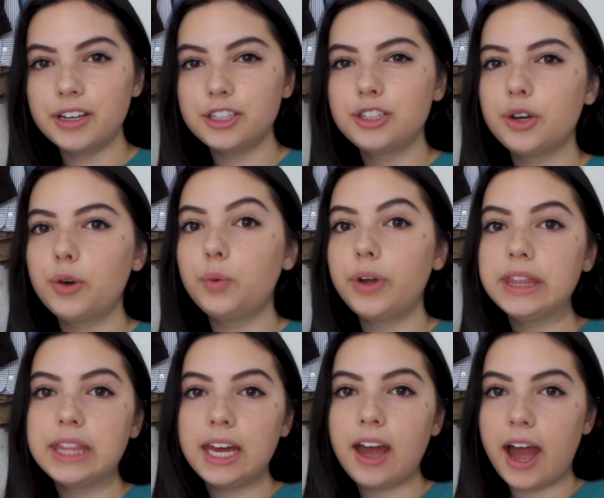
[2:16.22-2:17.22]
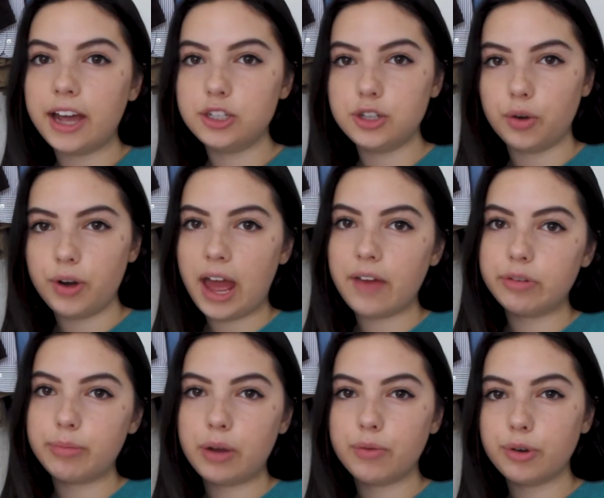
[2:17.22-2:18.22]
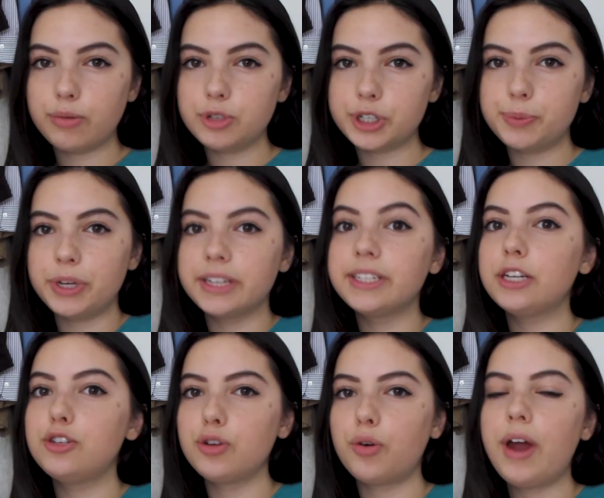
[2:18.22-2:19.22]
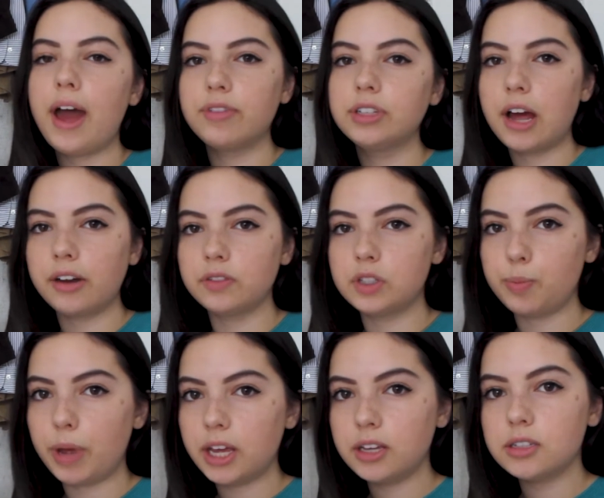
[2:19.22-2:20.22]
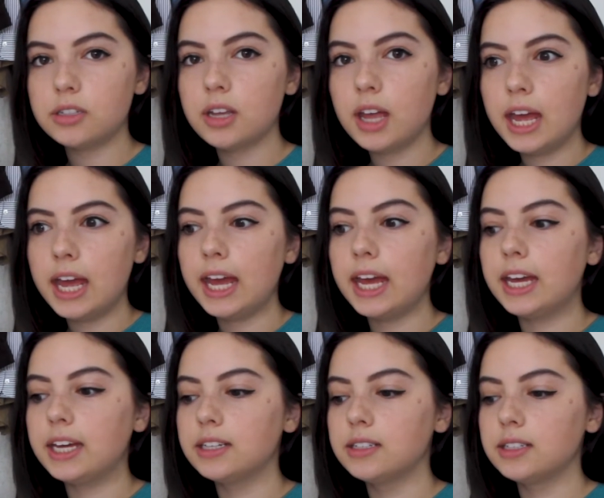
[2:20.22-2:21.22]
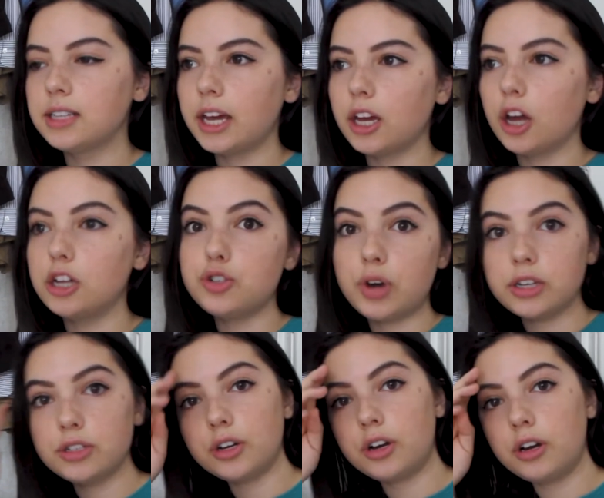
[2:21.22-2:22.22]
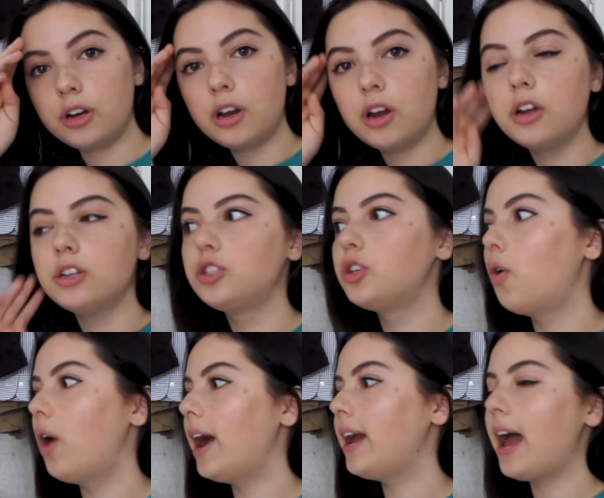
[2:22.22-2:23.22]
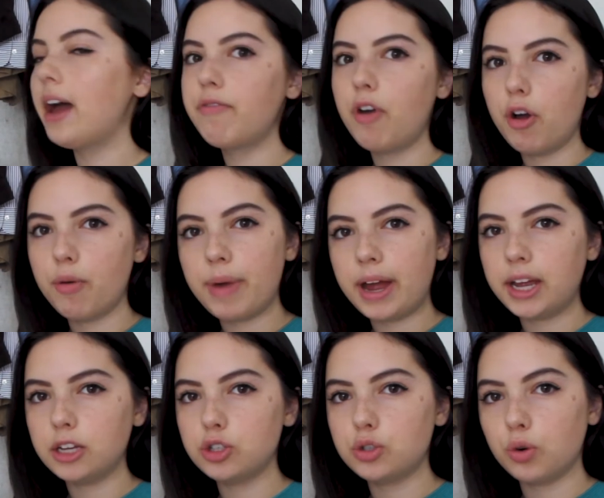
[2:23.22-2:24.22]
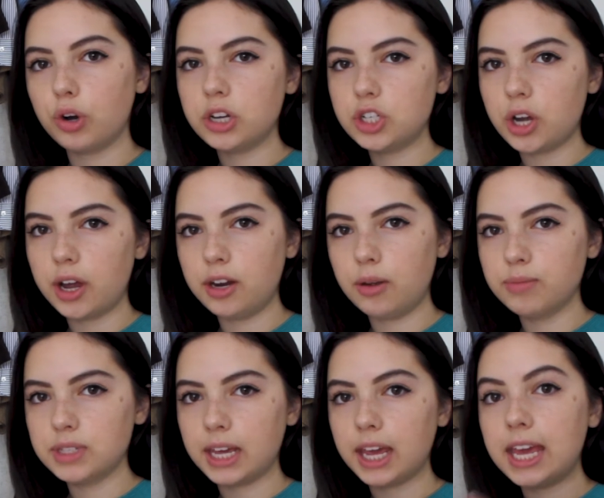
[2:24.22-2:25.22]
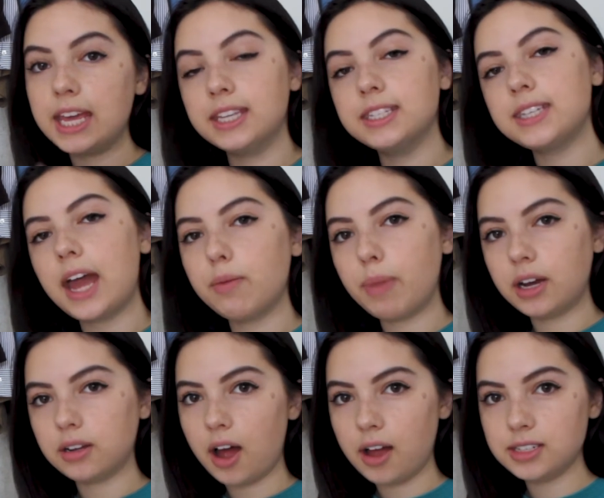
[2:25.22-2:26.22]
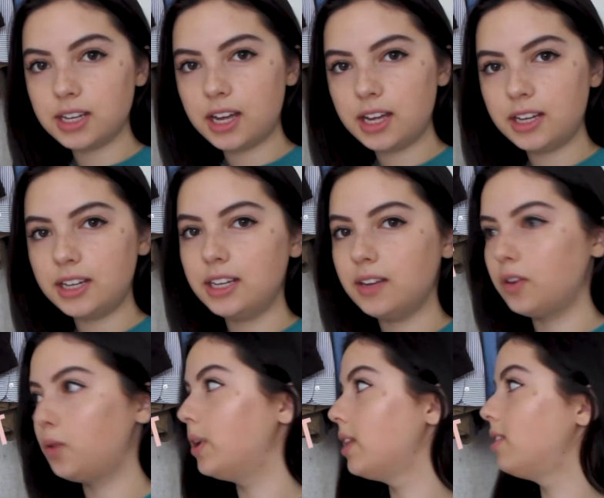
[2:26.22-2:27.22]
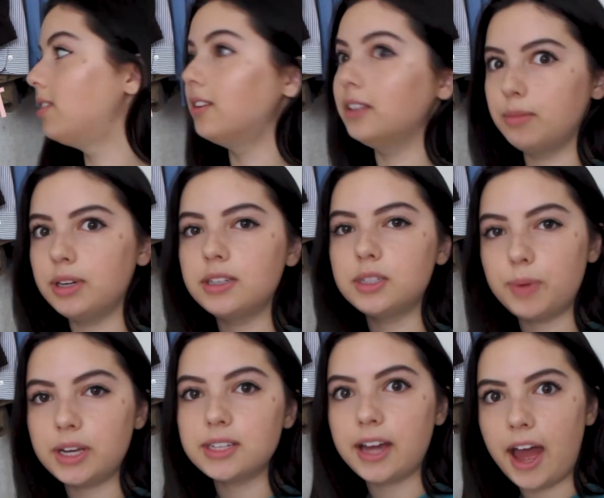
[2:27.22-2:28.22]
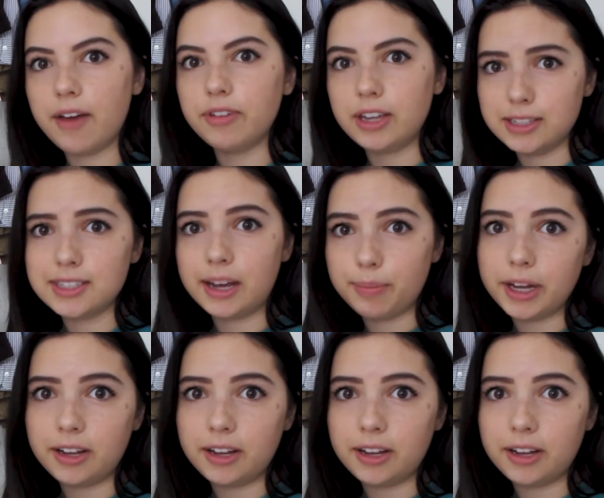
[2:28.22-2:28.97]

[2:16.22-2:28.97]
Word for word: So one thing I don't have in my room, just because I don't have a lot of space, is like a dresser. So I have all my storage items like inside my closet, even with the limited space I have inside my